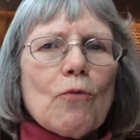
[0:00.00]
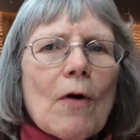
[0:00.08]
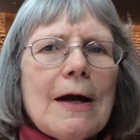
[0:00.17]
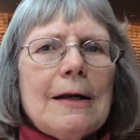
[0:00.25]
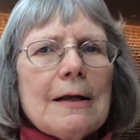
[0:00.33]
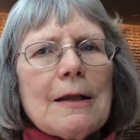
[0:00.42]

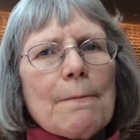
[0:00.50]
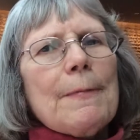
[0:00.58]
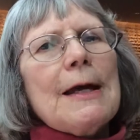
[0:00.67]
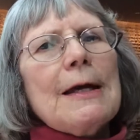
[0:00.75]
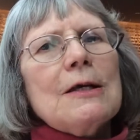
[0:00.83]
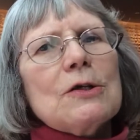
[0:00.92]
right at the
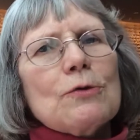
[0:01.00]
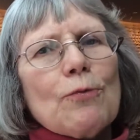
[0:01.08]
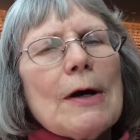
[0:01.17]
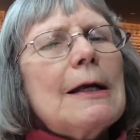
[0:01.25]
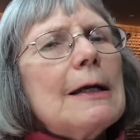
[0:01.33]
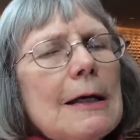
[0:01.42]
base,
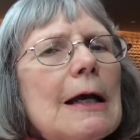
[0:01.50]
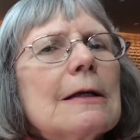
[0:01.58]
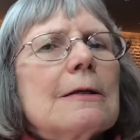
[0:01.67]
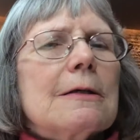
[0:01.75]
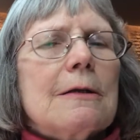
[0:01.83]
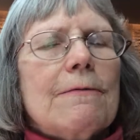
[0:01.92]
right
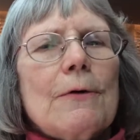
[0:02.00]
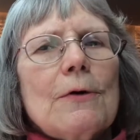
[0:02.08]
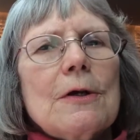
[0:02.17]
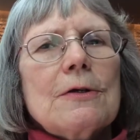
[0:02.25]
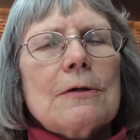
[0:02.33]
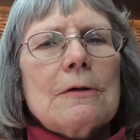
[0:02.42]
against the
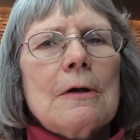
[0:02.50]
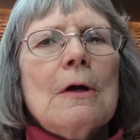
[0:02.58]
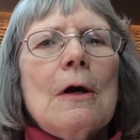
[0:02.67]
furnace.